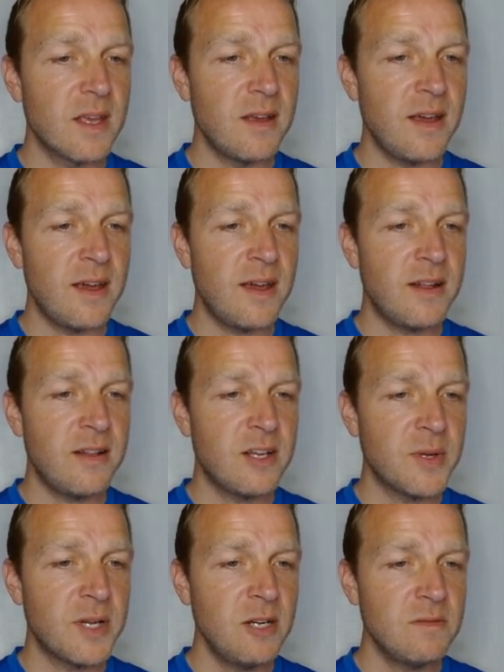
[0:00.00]
And
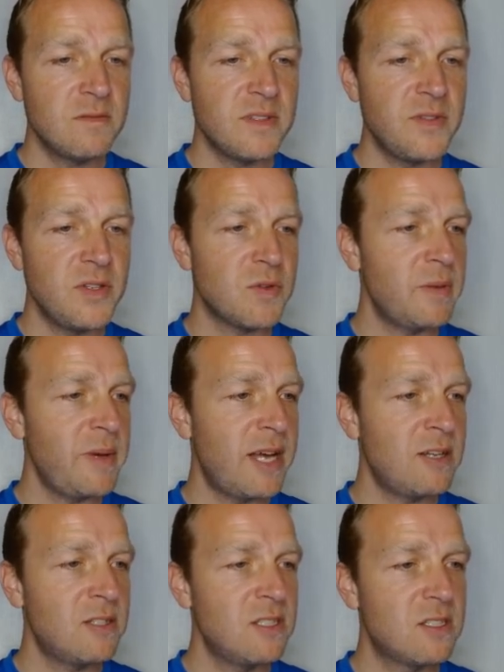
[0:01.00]
there we go, 53
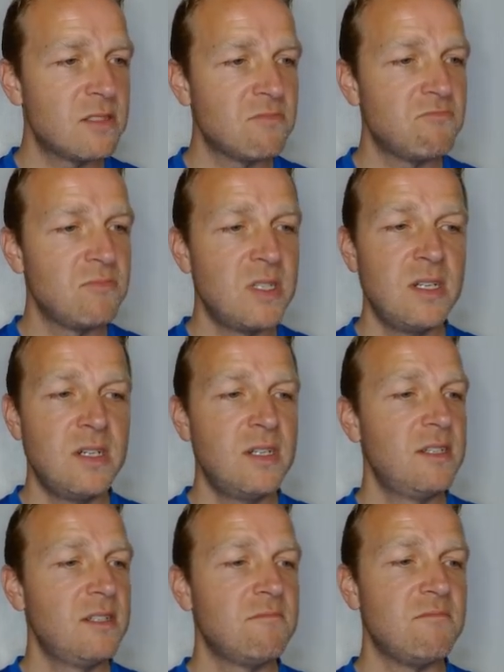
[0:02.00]
banners.
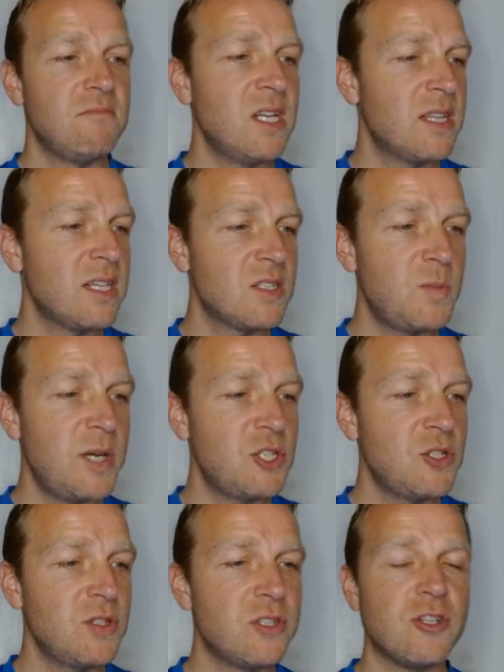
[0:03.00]
Nothing
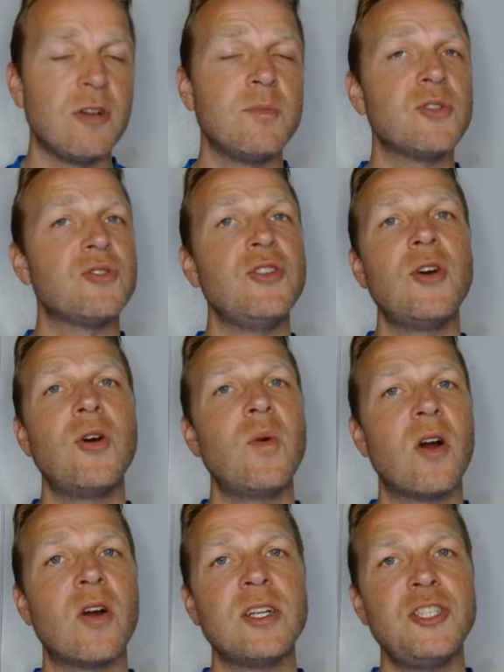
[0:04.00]
special. There's almost no
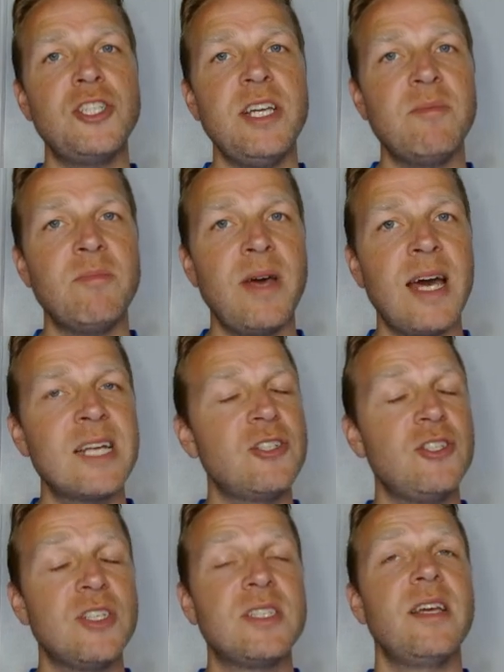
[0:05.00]
RNG
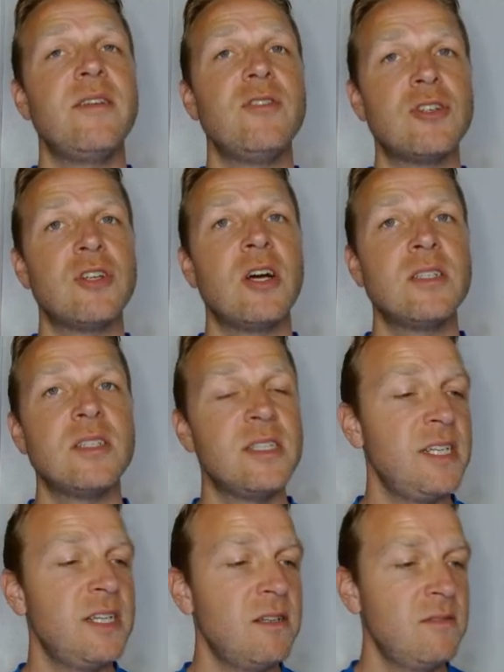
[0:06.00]
impact. Just save your taunt and
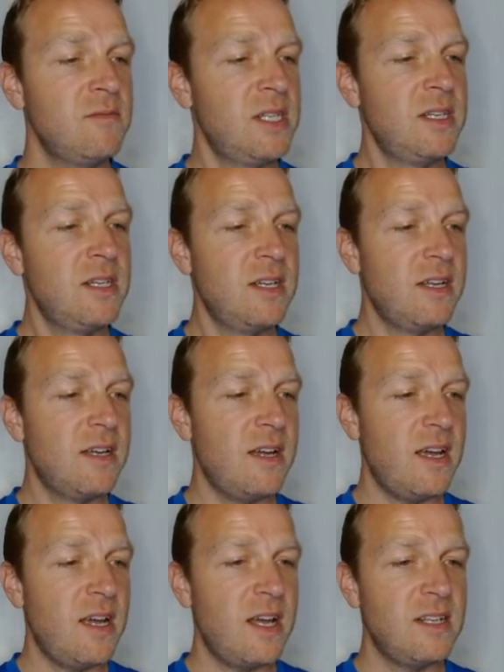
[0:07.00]
heal.
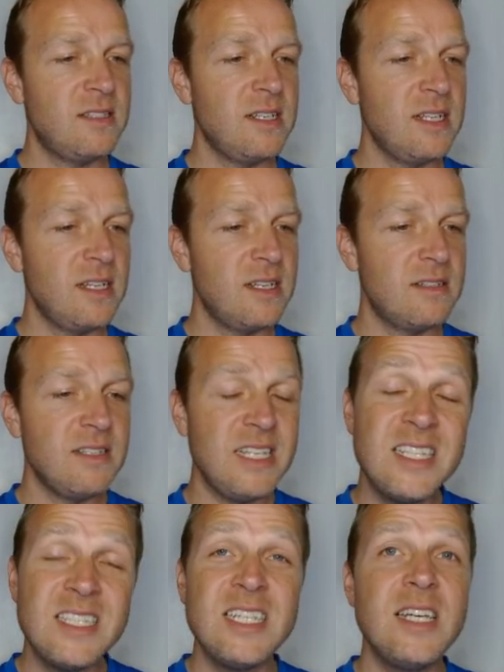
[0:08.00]
And it's an
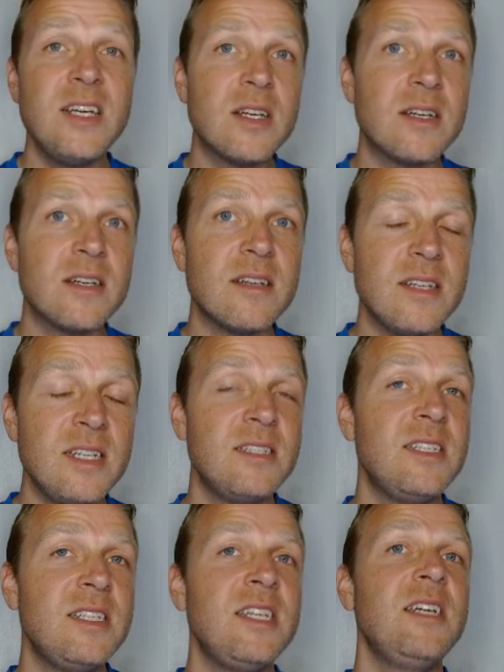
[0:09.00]
easy
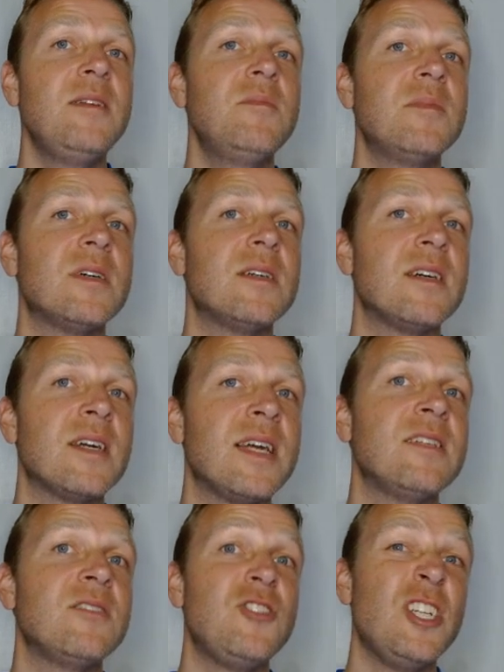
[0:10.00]
team
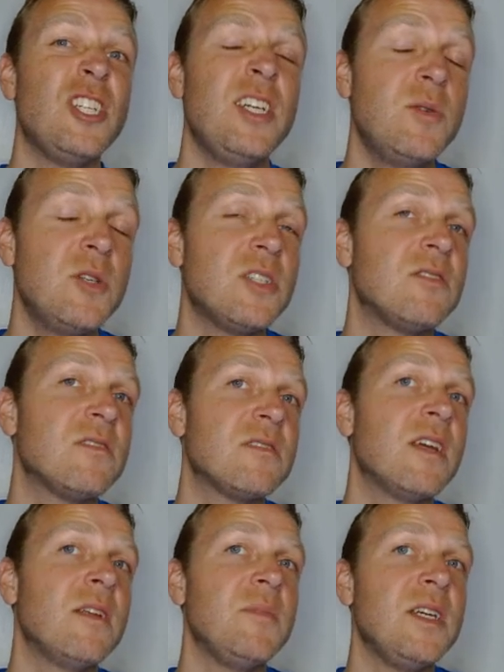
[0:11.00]
against GG, which
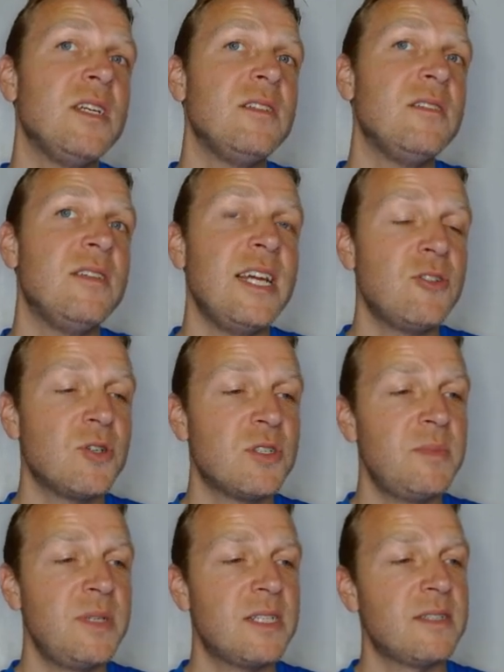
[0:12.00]
can be dangerous
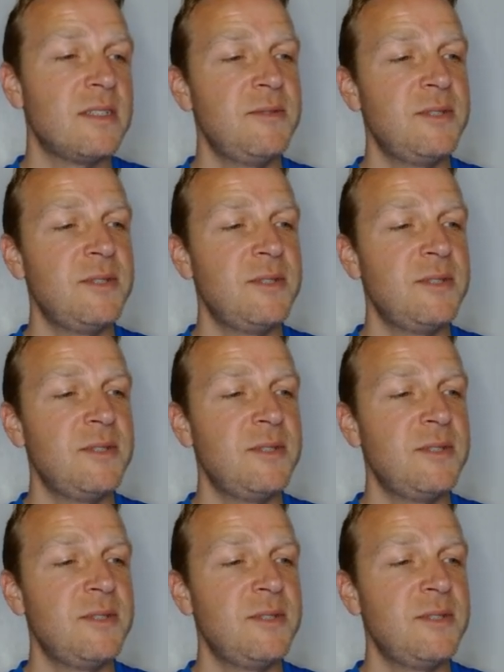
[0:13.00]
a bit.